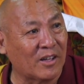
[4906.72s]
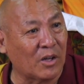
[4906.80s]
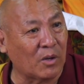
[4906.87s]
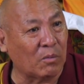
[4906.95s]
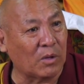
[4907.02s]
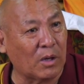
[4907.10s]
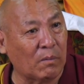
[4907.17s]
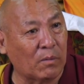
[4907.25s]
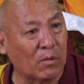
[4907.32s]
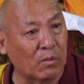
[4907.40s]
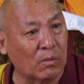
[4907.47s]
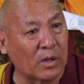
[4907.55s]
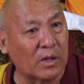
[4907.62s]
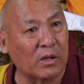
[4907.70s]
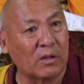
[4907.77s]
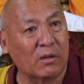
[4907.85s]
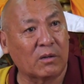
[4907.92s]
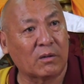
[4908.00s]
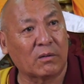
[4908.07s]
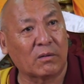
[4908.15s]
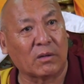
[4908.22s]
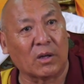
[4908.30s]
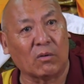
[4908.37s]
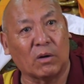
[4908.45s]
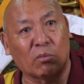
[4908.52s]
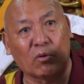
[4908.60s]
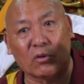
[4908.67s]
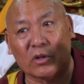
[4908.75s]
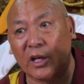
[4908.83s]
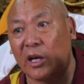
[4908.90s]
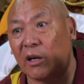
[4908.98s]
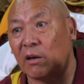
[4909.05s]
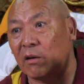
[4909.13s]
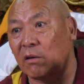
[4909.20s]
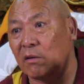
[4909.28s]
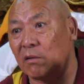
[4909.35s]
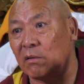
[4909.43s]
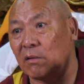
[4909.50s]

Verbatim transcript: I, iPhone one, now up to ten.